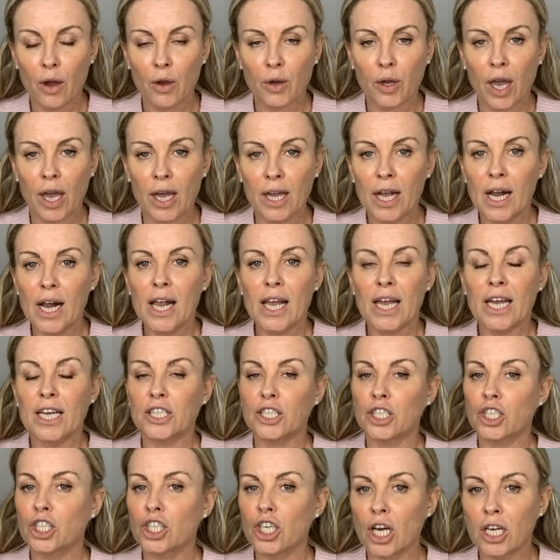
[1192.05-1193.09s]
Okay,
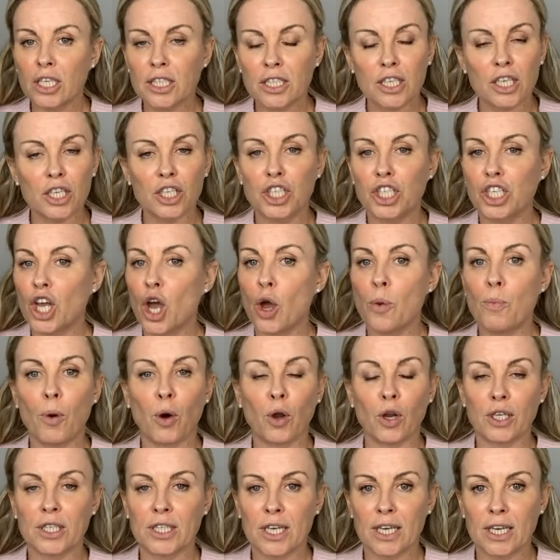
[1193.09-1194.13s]
it's just
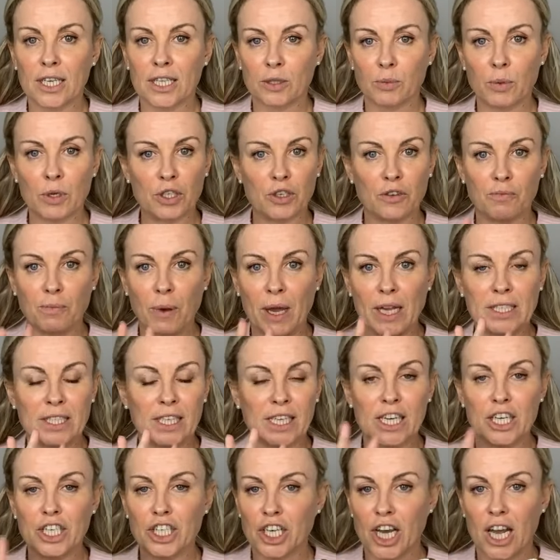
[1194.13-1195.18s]
geopolitics which have
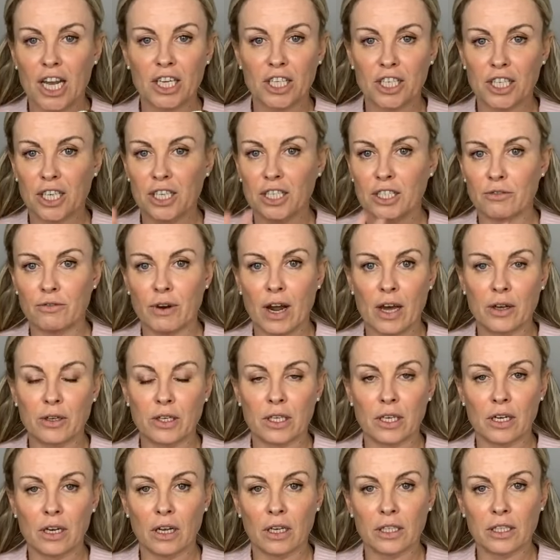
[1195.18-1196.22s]
basically changed things
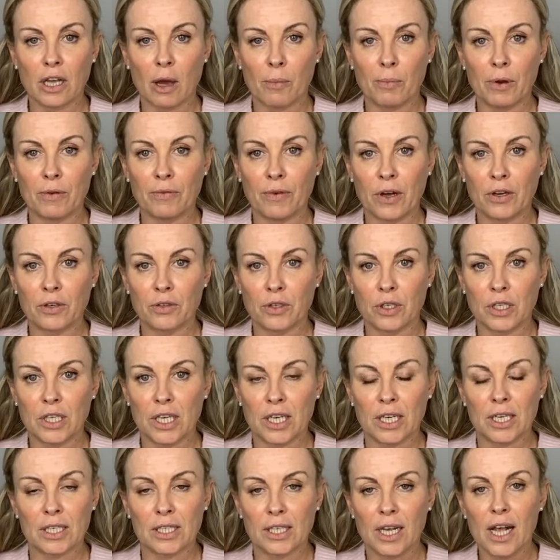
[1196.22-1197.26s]
around in the last couple of 100
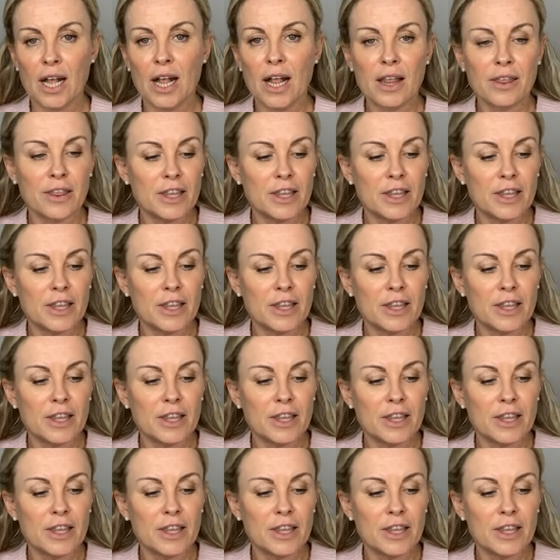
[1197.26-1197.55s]
years.